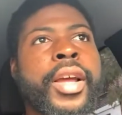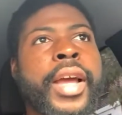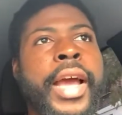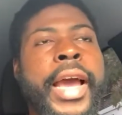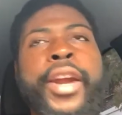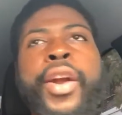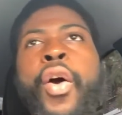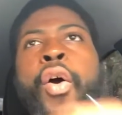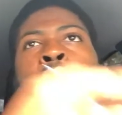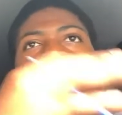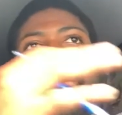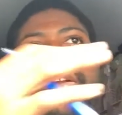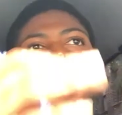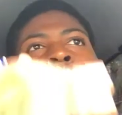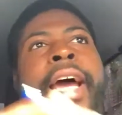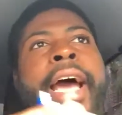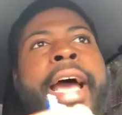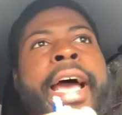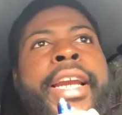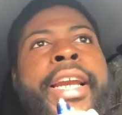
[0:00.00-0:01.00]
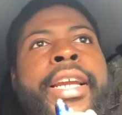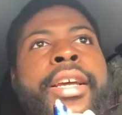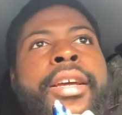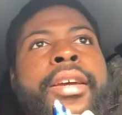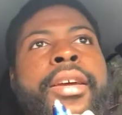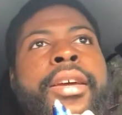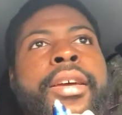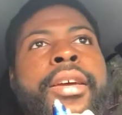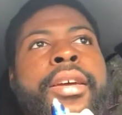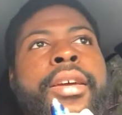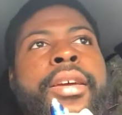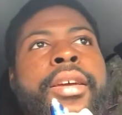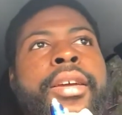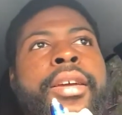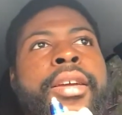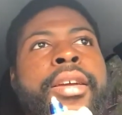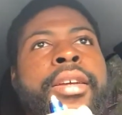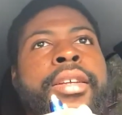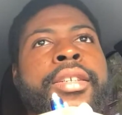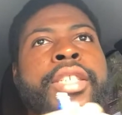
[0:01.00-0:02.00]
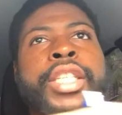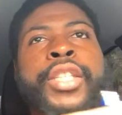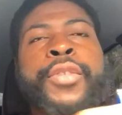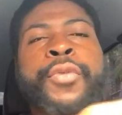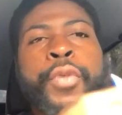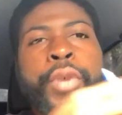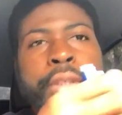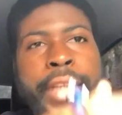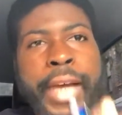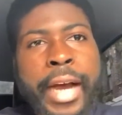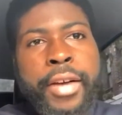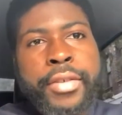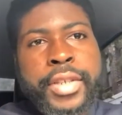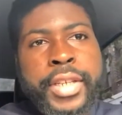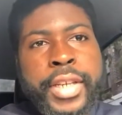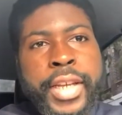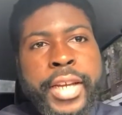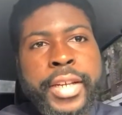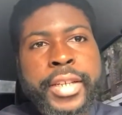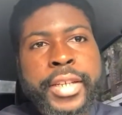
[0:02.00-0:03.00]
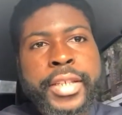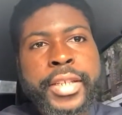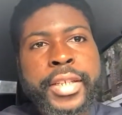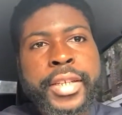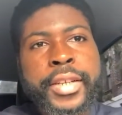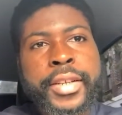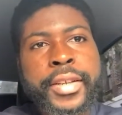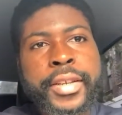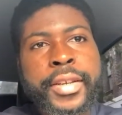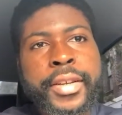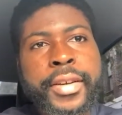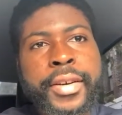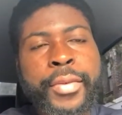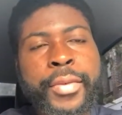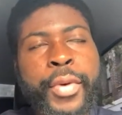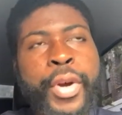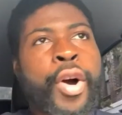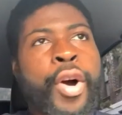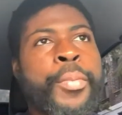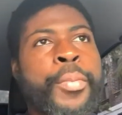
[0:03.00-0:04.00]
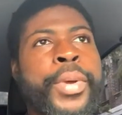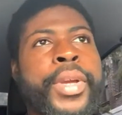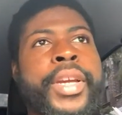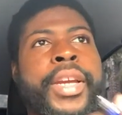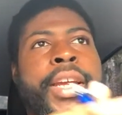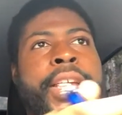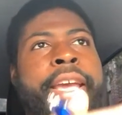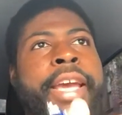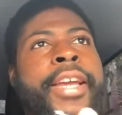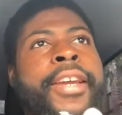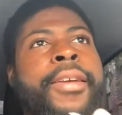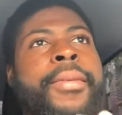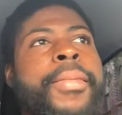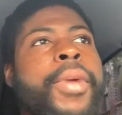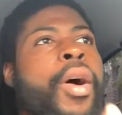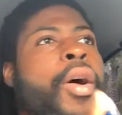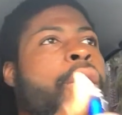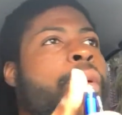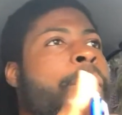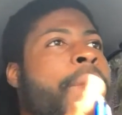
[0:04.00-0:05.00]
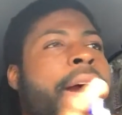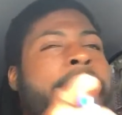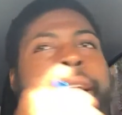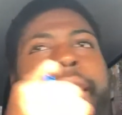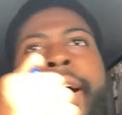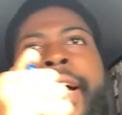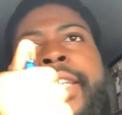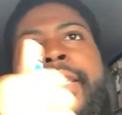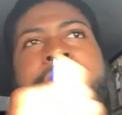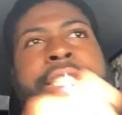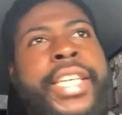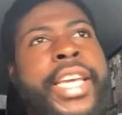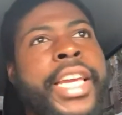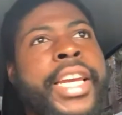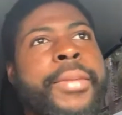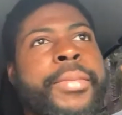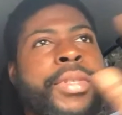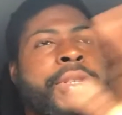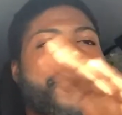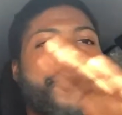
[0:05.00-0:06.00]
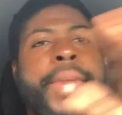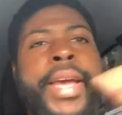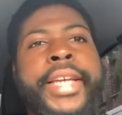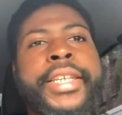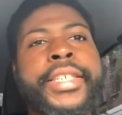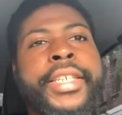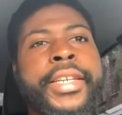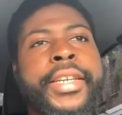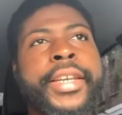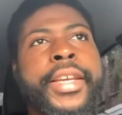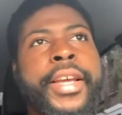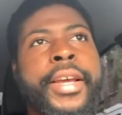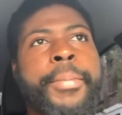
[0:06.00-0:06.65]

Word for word: and all of that, just for a thousand years we're gonna be in the kingdom. Oh my gosh, this kingdom is amazing.